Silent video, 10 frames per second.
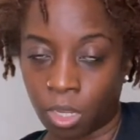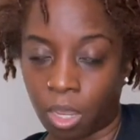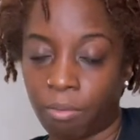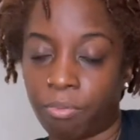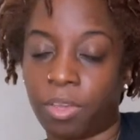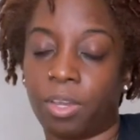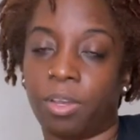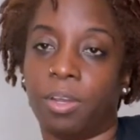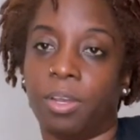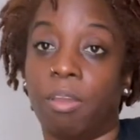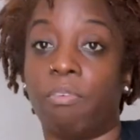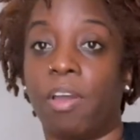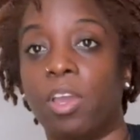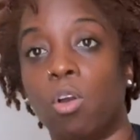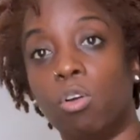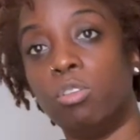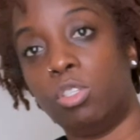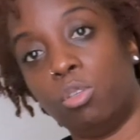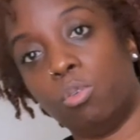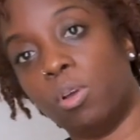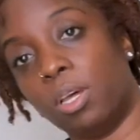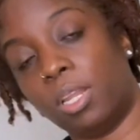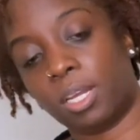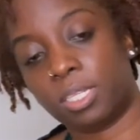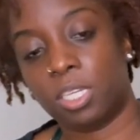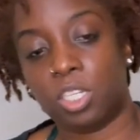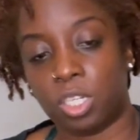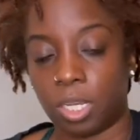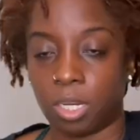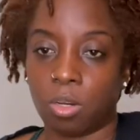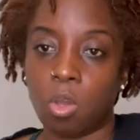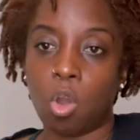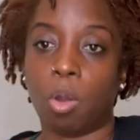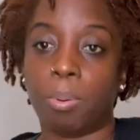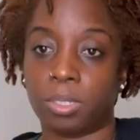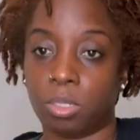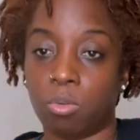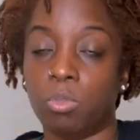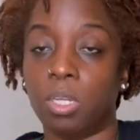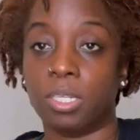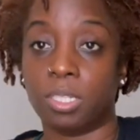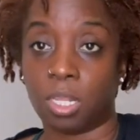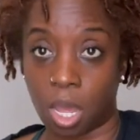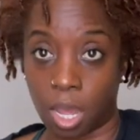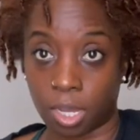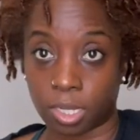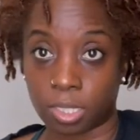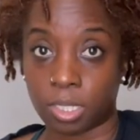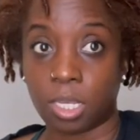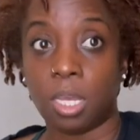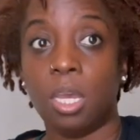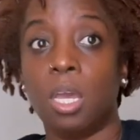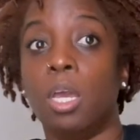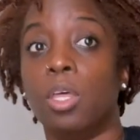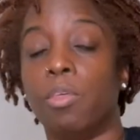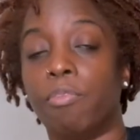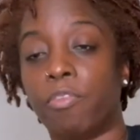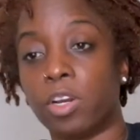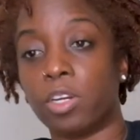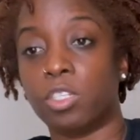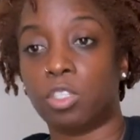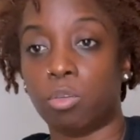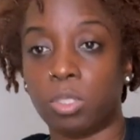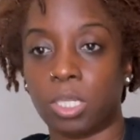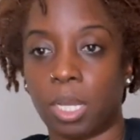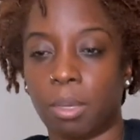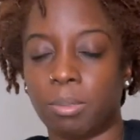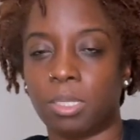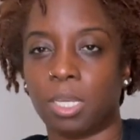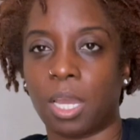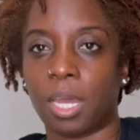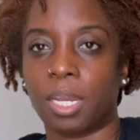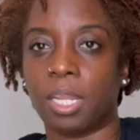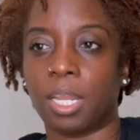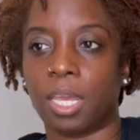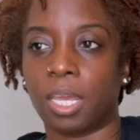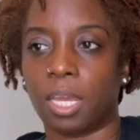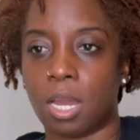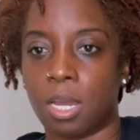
I figure if I go to a loctician or a person who does locks the first two times to kind of like,